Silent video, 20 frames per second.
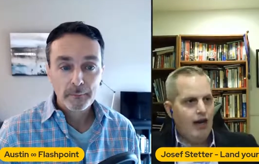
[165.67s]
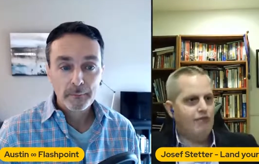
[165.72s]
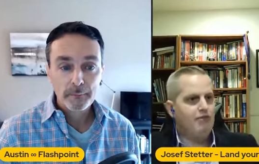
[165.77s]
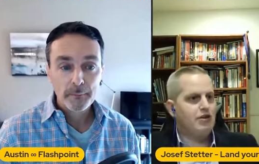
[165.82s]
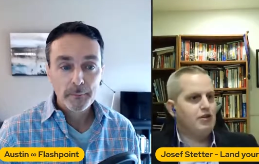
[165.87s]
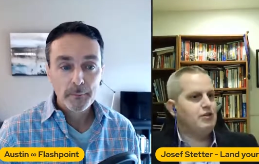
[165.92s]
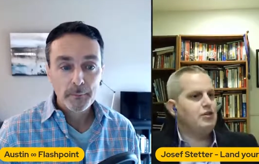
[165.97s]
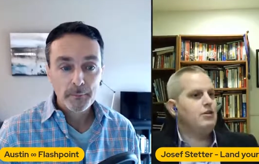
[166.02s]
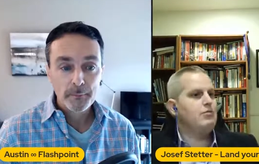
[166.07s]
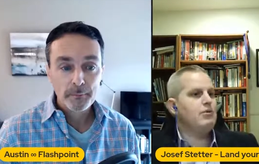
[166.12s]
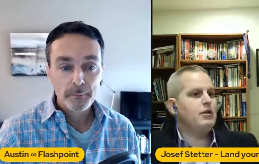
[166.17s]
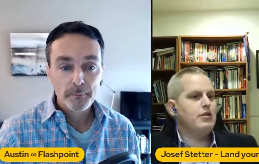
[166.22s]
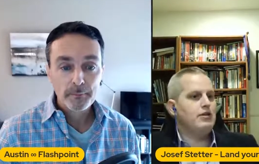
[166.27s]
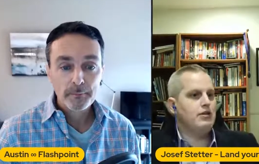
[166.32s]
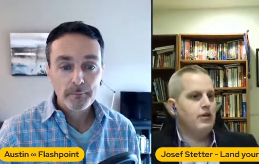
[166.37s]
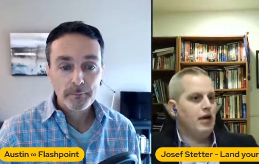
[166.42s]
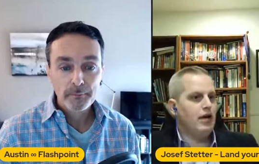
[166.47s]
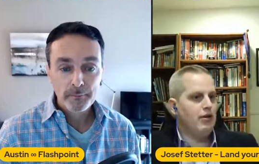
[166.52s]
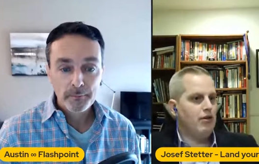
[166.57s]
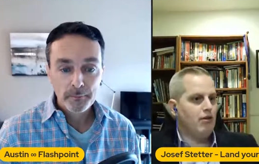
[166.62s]
Speaker 1: I've contributed
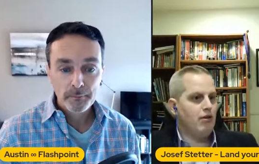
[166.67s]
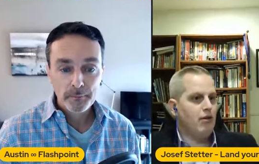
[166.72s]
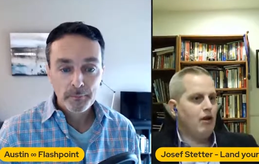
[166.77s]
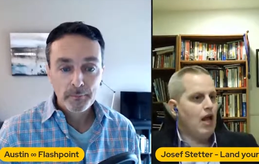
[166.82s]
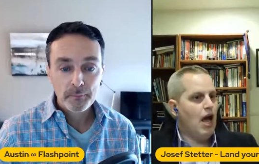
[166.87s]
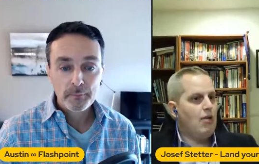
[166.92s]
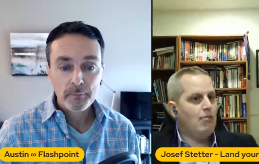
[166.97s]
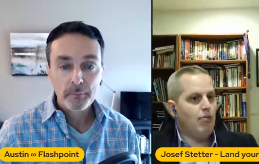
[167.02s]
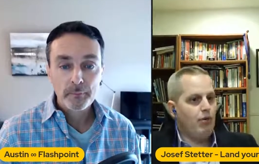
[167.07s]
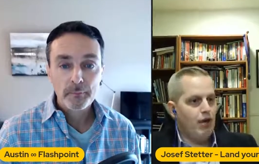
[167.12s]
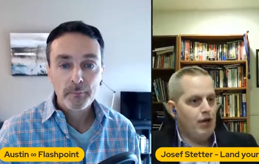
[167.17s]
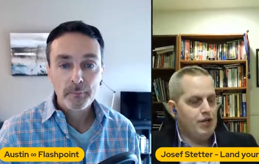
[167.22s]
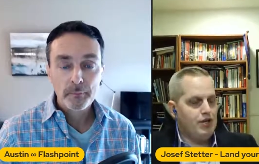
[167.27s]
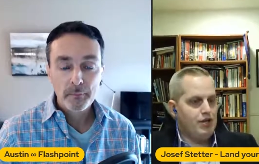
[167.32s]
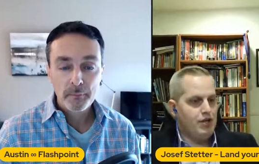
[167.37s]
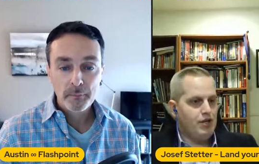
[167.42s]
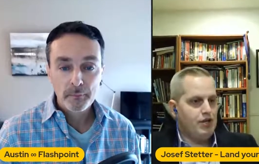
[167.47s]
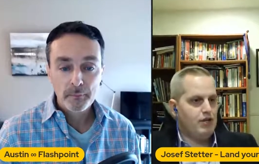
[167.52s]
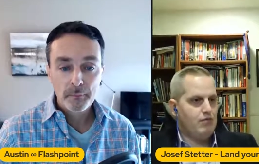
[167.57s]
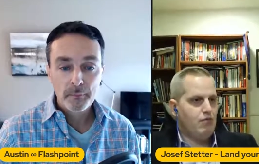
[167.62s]
to other
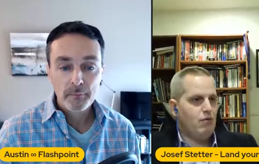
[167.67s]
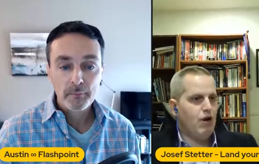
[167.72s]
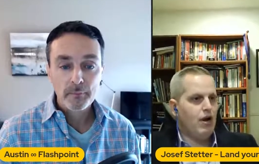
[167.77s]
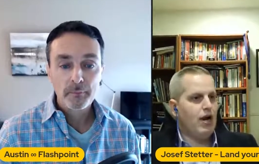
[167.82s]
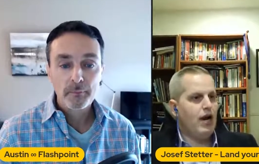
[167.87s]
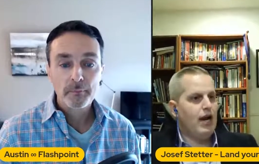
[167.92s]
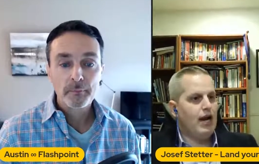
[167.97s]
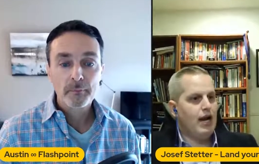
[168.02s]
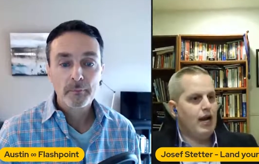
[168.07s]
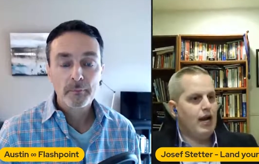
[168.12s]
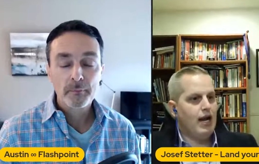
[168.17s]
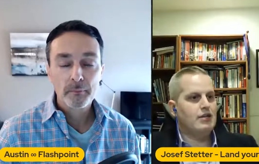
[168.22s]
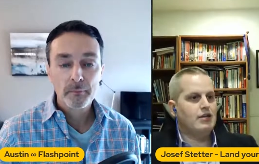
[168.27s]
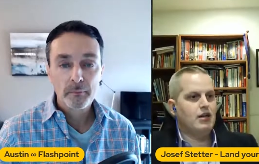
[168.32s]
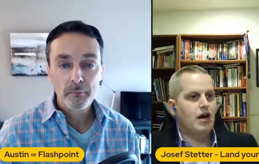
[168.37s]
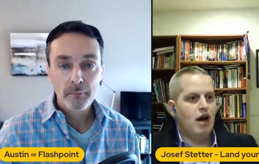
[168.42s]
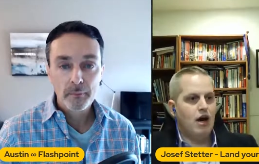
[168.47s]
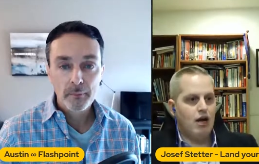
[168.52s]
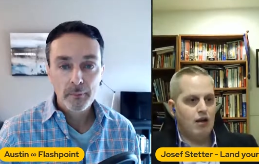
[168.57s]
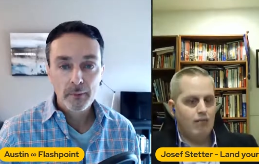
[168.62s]
collaborations where I
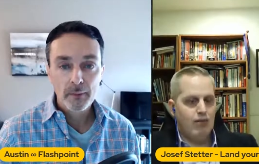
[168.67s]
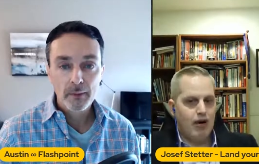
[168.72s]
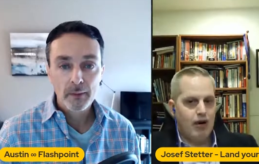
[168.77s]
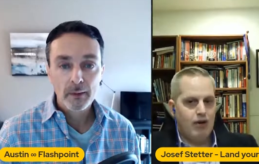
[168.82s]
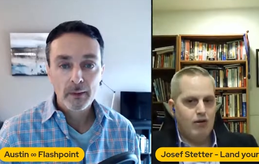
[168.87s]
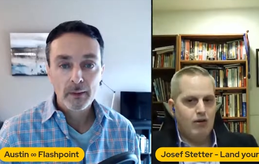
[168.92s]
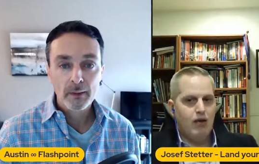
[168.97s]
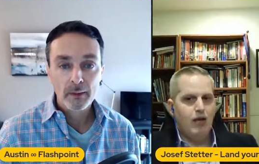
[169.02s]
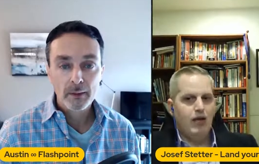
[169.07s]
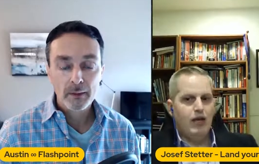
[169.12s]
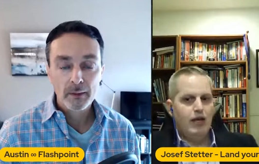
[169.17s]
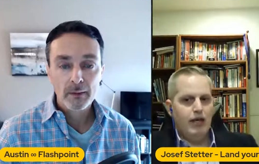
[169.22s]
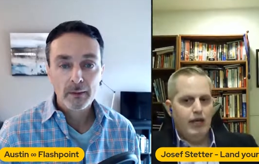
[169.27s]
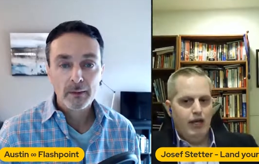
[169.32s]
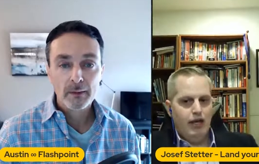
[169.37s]
kind of talk about